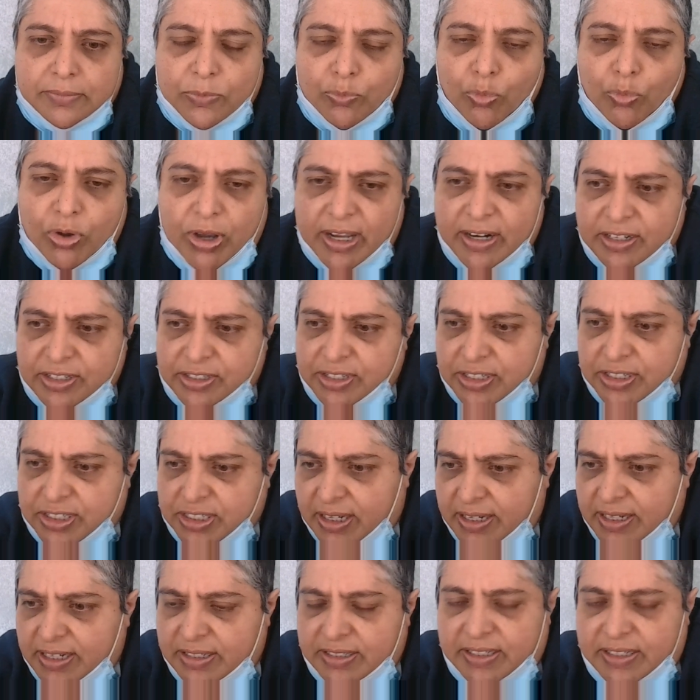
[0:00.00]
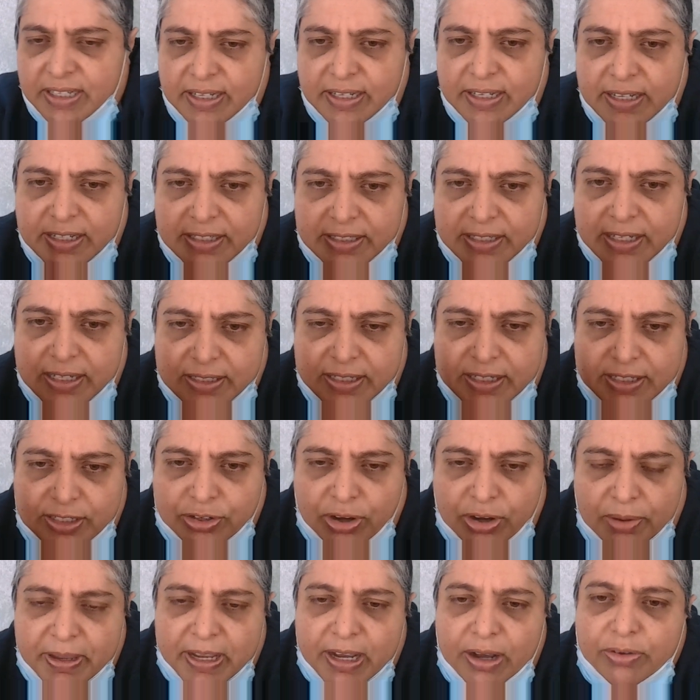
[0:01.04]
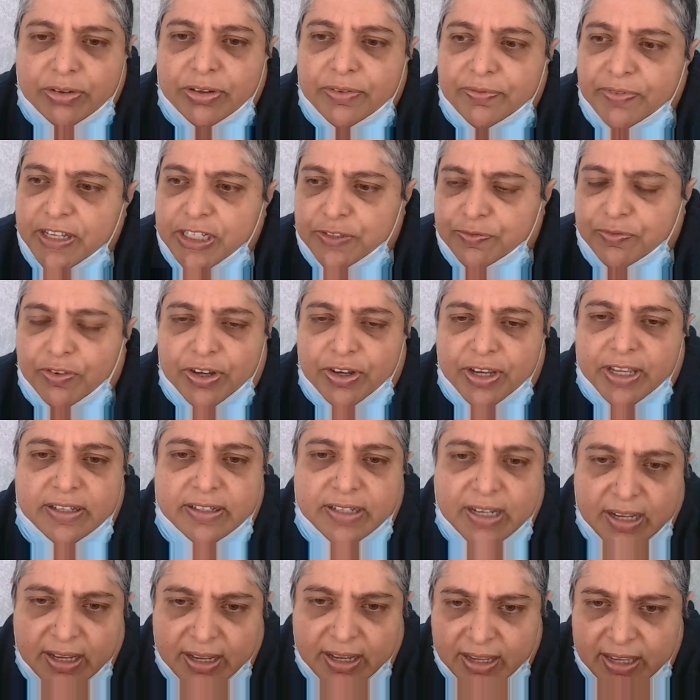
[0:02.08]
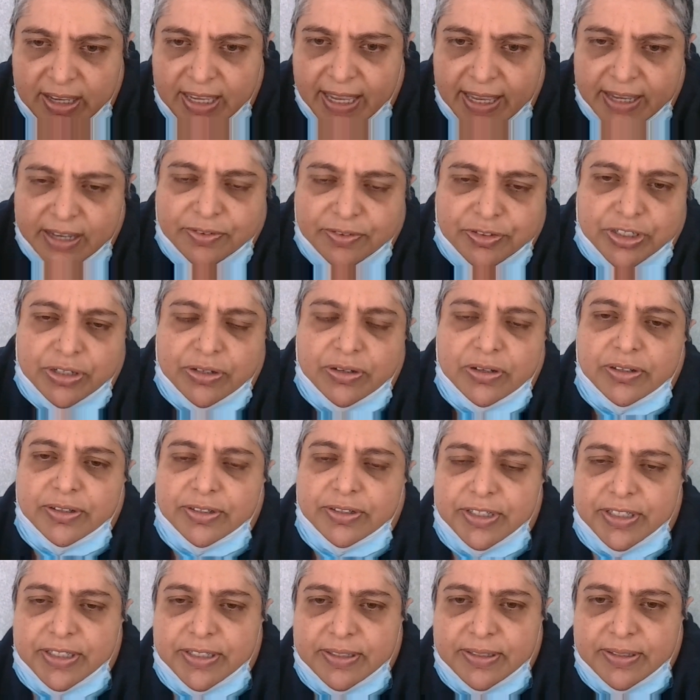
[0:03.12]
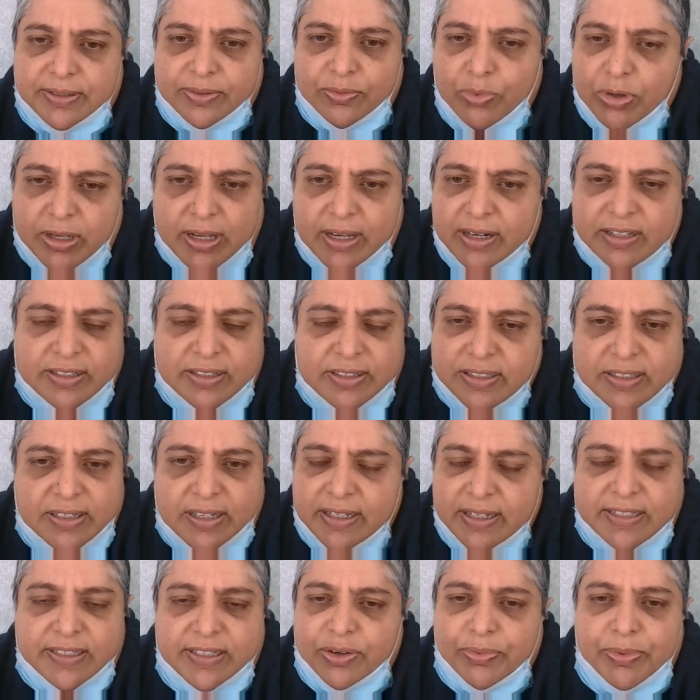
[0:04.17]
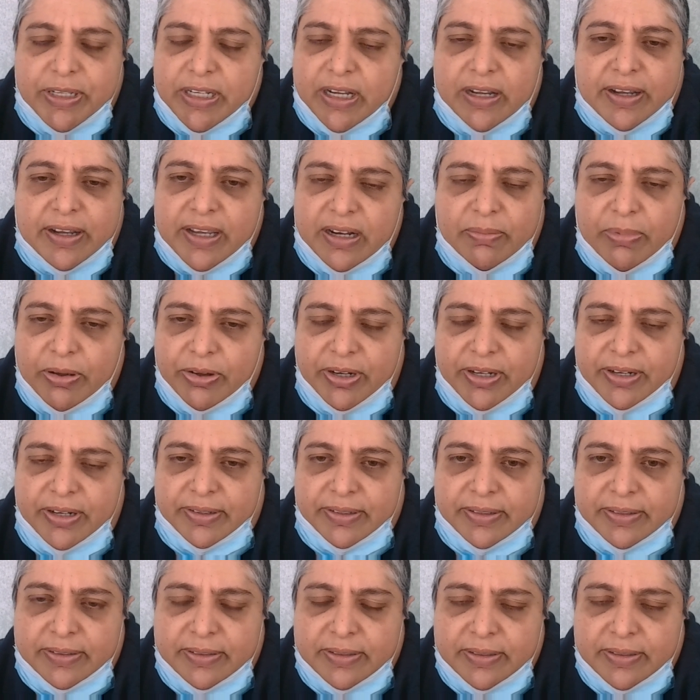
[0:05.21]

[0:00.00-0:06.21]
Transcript: What kind of society is coming out of these fucking gang of stalkers? What kind of society are we talking about here?